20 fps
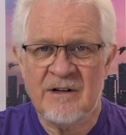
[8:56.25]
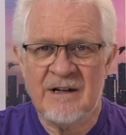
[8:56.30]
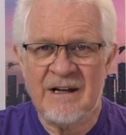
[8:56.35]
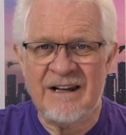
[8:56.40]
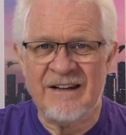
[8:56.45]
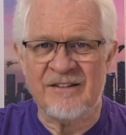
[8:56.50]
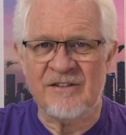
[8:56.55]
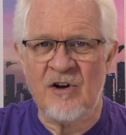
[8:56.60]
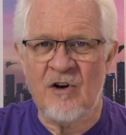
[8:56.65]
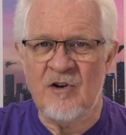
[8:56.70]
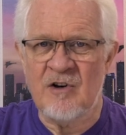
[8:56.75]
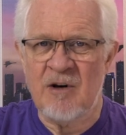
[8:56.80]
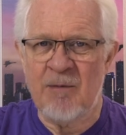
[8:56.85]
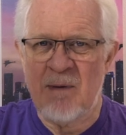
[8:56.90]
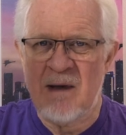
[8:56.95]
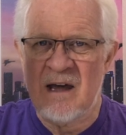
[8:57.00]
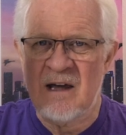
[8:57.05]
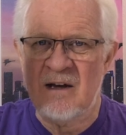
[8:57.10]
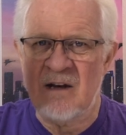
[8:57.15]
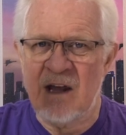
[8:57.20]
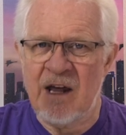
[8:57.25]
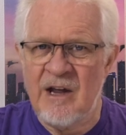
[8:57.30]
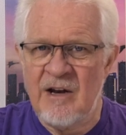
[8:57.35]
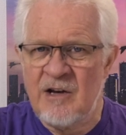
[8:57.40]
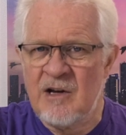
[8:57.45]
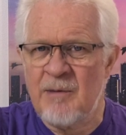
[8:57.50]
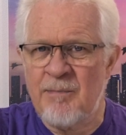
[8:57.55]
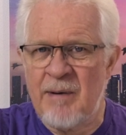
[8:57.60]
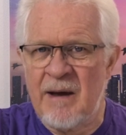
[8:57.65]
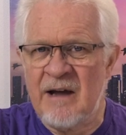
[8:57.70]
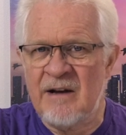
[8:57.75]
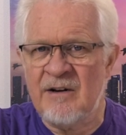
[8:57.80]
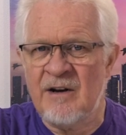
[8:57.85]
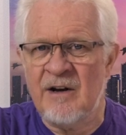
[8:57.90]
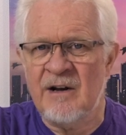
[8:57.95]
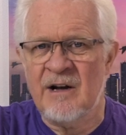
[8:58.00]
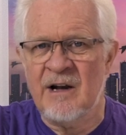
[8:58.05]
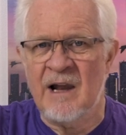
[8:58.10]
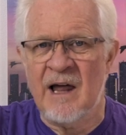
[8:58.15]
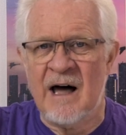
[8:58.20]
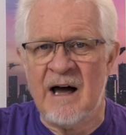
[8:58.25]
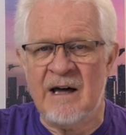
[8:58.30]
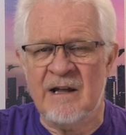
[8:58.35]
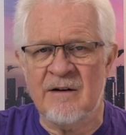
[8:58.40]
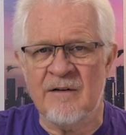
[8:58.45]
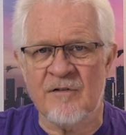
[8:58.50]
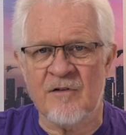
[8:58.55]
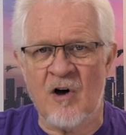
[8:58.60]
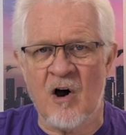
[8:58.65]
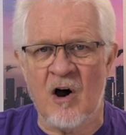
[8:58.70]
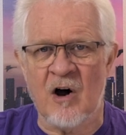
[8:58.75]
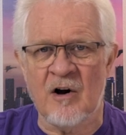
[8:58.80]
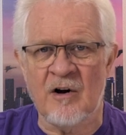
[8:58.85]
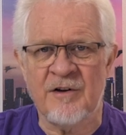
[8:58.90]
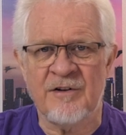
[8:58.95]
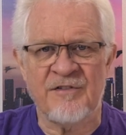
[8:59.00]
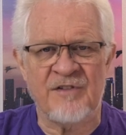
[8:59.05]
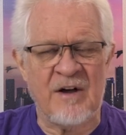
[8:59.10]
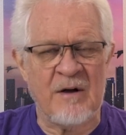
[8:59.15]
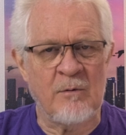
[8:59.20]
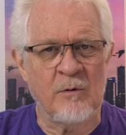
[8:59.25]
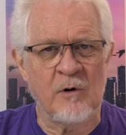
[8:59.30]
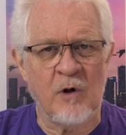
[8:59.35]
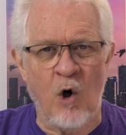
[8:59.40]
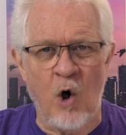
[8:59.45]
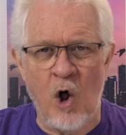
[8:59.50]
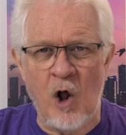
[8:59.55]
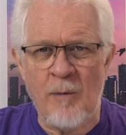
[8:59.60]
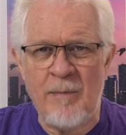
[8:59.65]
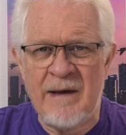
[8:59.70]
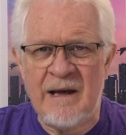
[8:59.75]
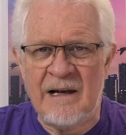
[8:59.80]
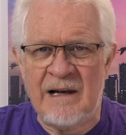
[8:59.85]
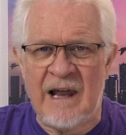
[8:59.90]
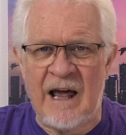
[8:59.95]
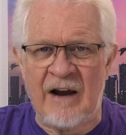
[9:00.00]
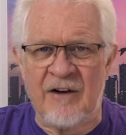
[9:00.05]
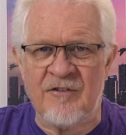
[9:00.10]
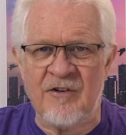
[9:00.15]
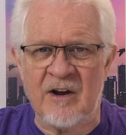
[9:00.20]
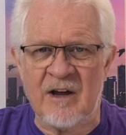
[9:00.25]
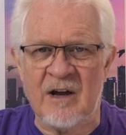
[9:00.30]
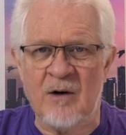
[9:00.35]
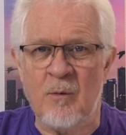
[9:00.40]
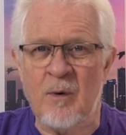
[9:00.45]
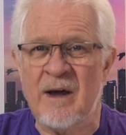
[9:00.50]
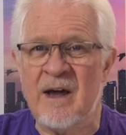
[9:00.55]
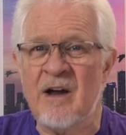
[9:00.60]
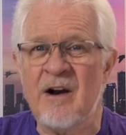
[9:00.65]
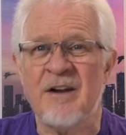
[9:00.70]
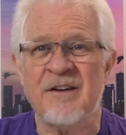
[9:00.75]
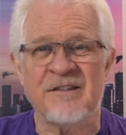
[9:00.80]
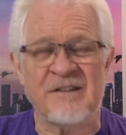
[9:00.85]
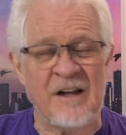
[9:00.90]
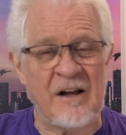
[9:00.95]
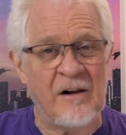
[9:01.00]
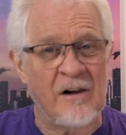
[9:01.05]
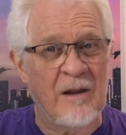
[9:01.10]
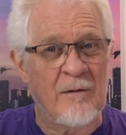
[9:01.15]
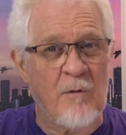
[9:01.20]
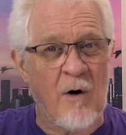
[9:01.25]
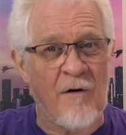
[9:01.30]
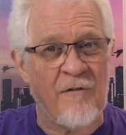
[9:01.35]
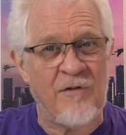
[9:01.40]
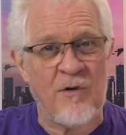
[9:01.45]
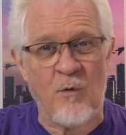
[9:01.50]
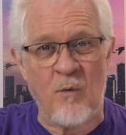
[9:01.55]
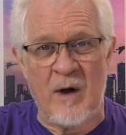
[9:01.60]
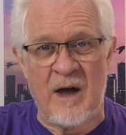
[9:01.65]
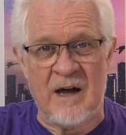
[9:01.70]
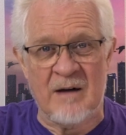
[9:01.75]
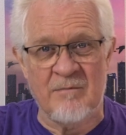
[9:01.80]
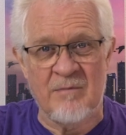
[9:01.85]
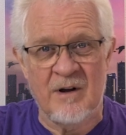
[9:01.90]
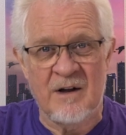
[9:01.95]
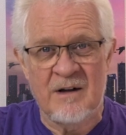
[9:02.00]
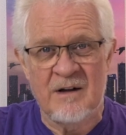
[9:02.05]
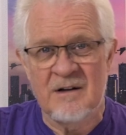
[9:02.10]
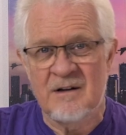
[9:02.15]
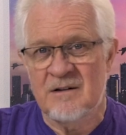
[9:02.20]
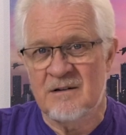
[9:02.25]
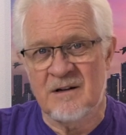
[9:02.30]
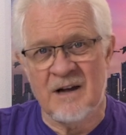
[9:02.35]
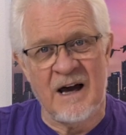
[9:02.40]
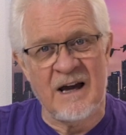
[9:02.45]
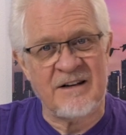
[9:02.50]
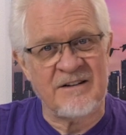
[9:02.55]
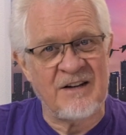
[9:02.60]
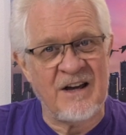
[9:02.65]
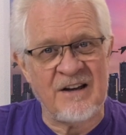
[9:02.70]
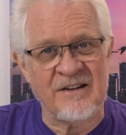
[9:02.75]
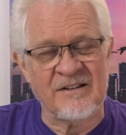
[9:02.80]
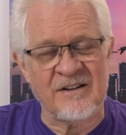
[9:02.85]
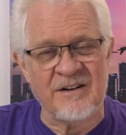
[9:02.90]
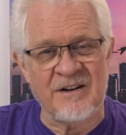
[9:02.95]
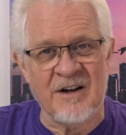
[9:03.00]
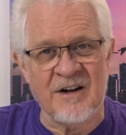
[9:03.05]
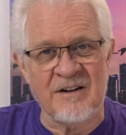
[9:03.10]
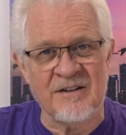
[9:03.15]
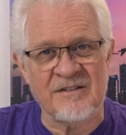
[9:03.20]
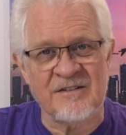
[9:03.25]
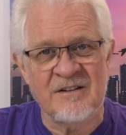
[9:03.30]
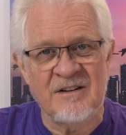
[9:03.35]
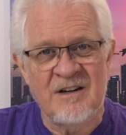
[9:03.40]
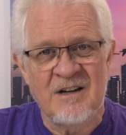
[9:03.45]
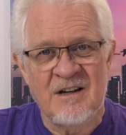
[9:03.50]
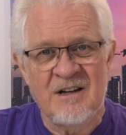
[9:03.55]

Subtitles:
It's going to be an independent line of cars. They will all be electric and we're going to sell them off the web like Tesla does.